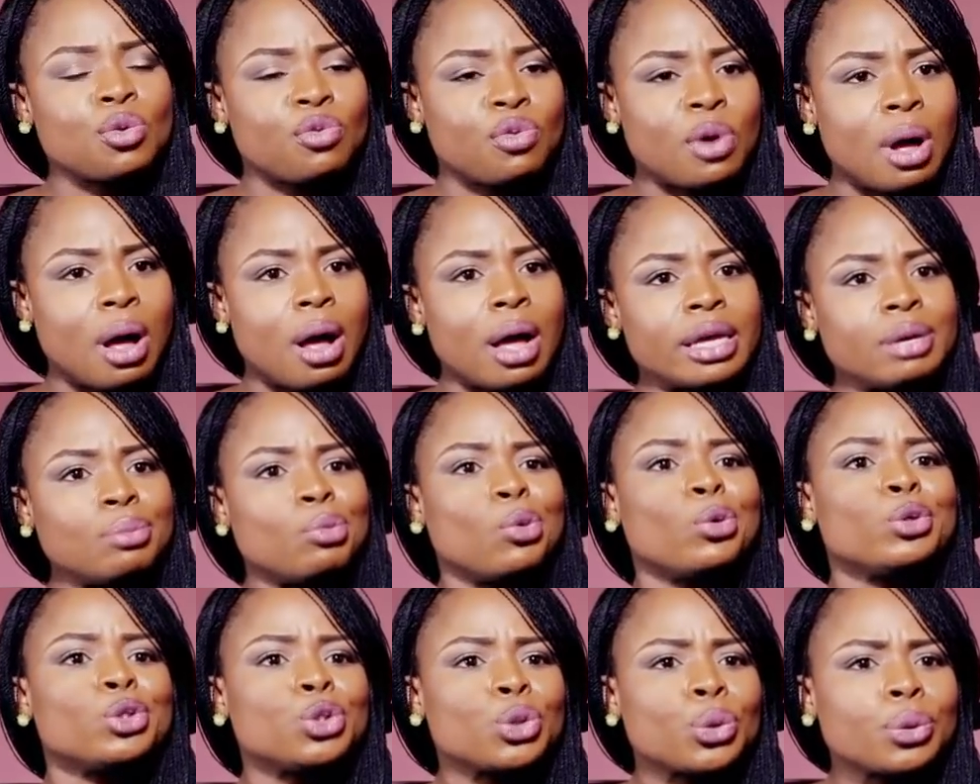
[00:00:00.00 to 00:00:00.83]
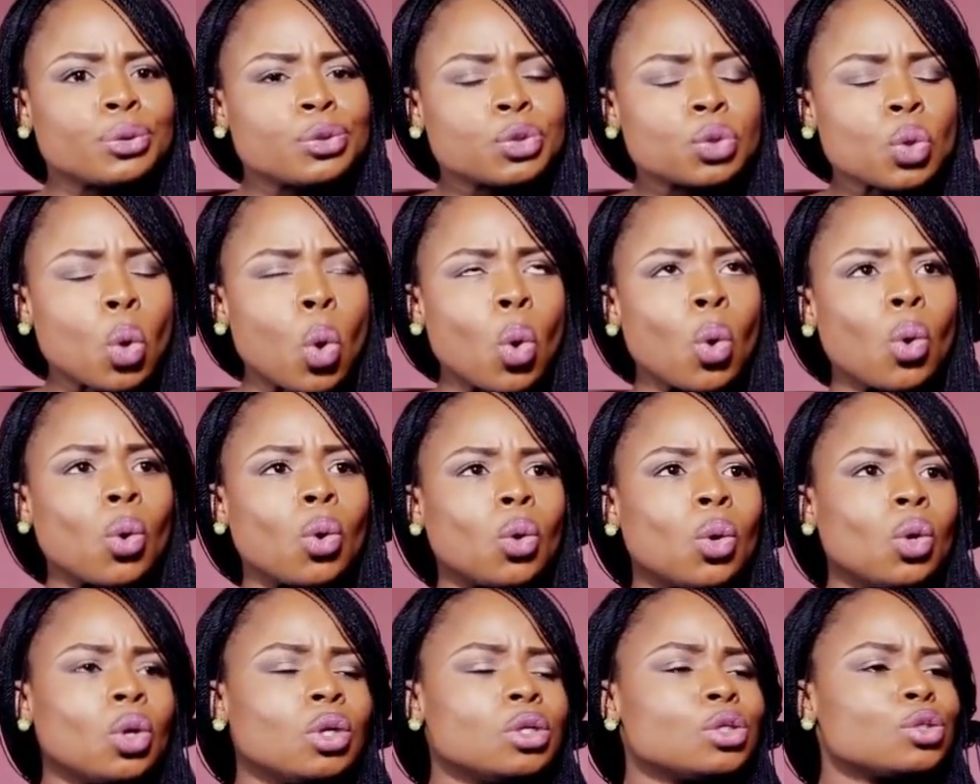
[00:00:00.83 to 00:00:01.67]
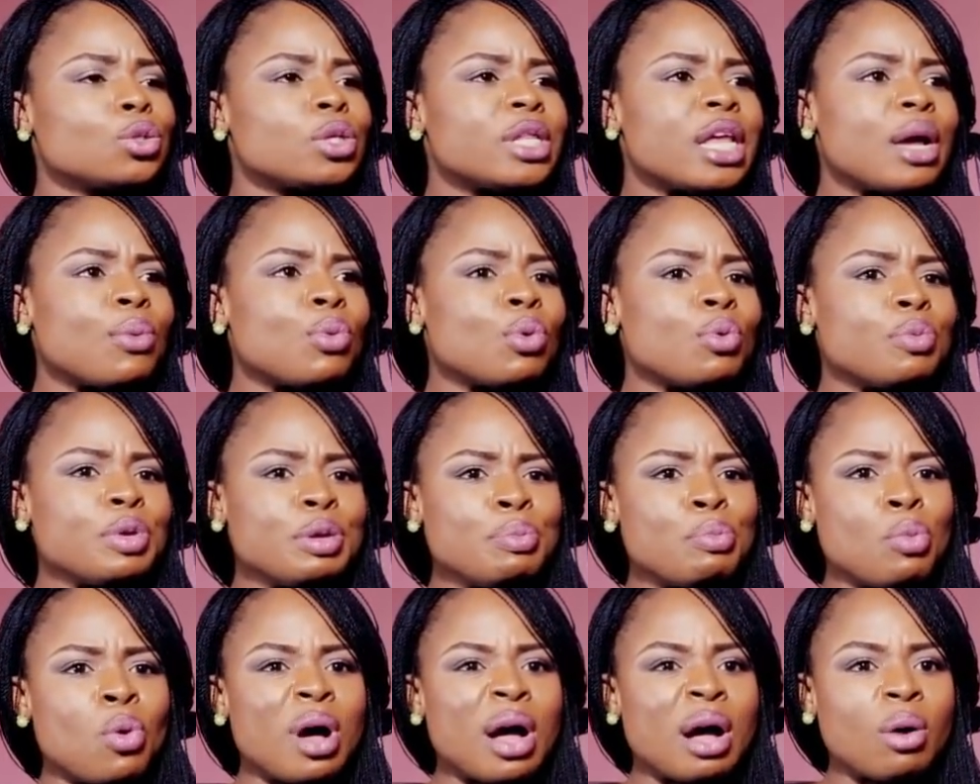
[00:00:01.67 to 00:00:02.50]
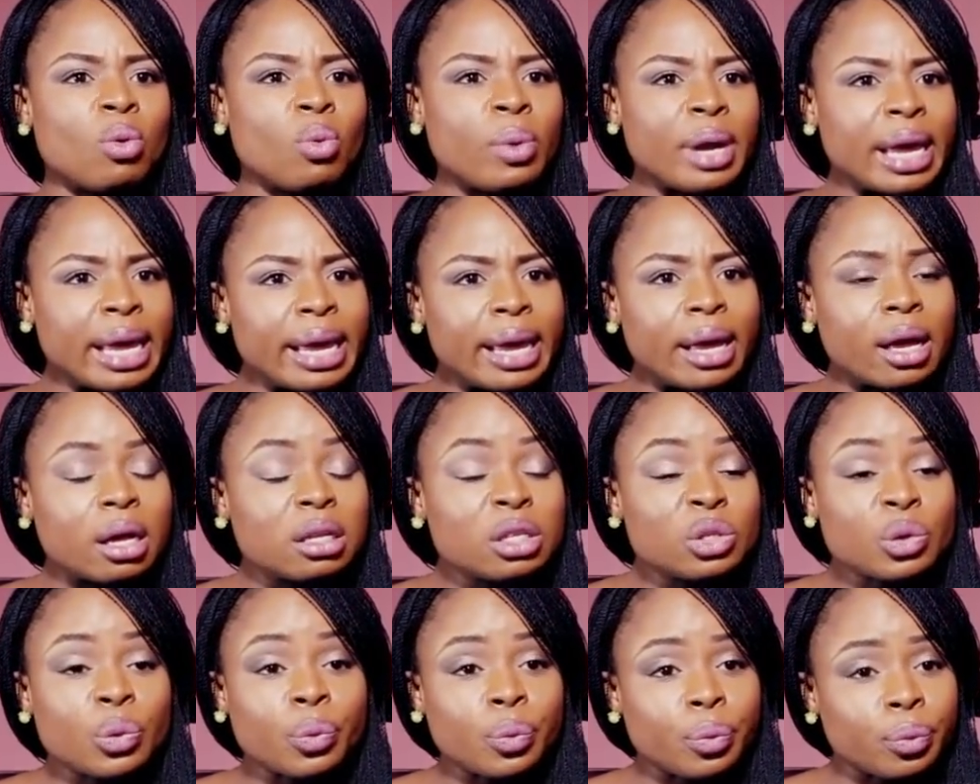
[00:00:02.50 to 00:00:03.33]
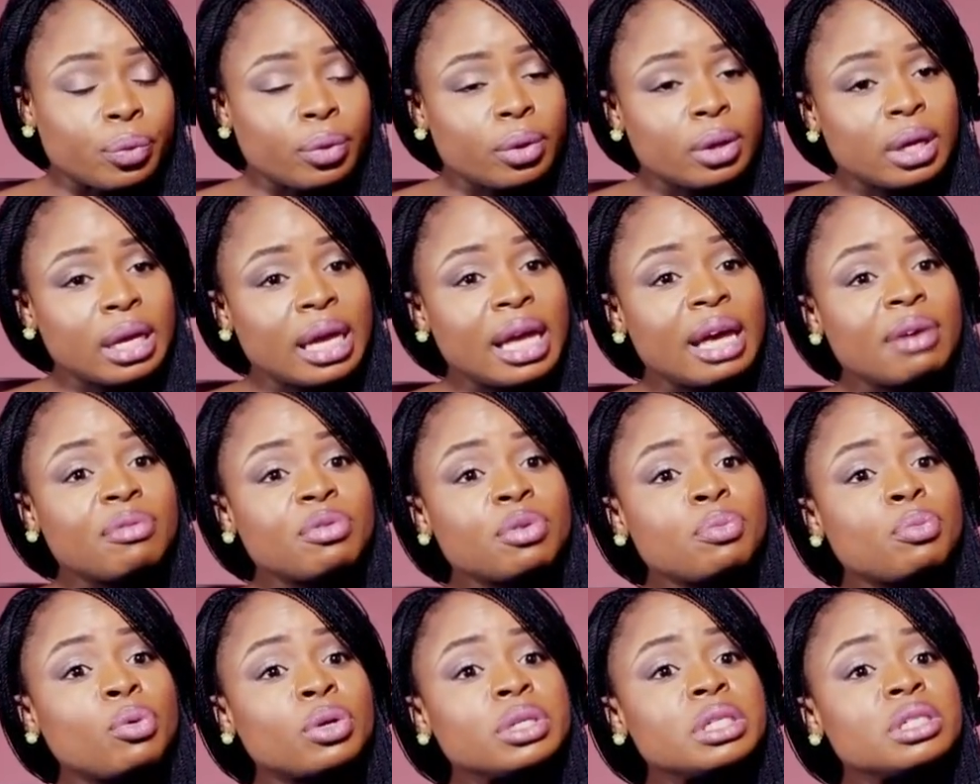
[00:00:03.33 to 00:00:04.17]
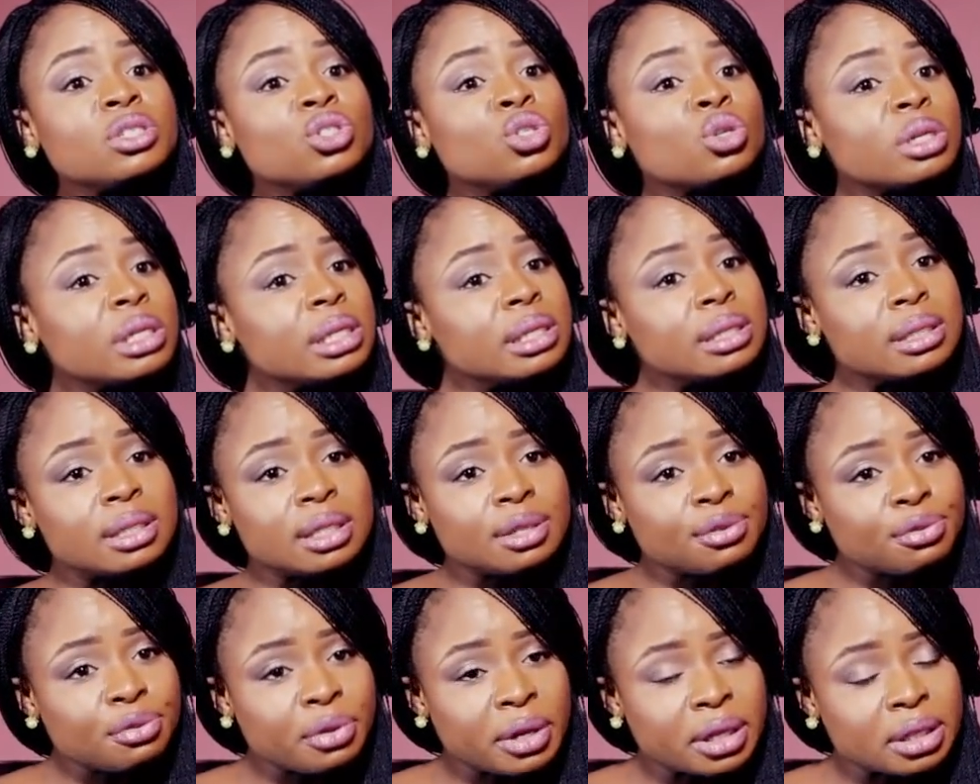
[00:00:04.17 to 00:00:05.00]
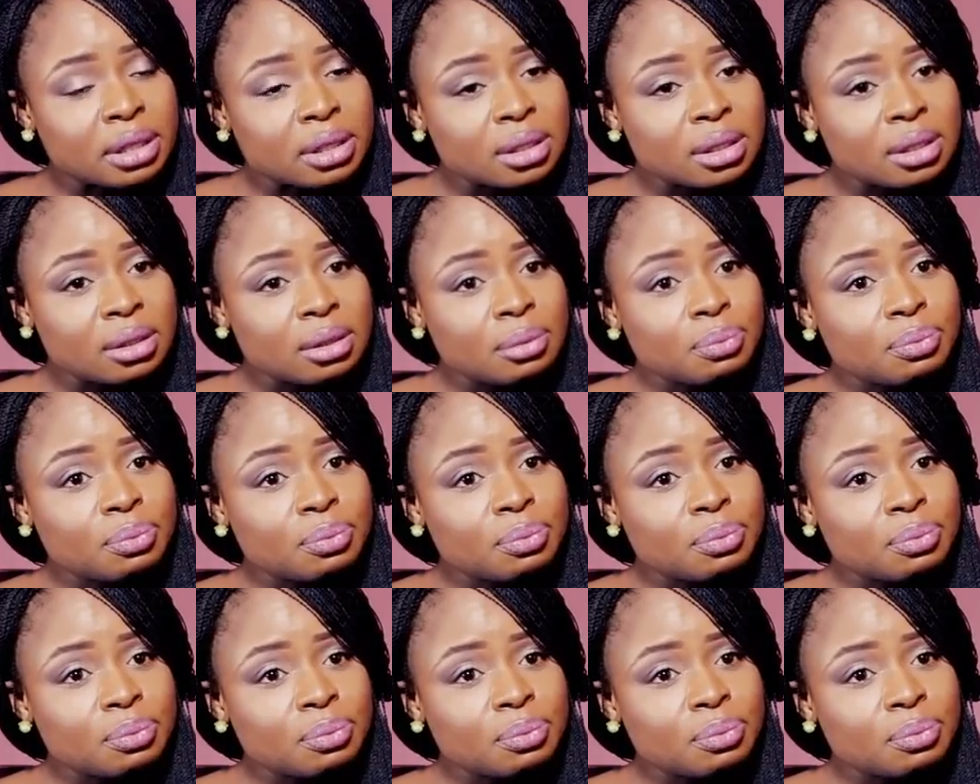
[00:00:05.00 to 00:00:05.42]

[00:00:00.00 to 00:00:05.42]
of our emotions, or so that we'll be more aware. No, everybody's journey is different.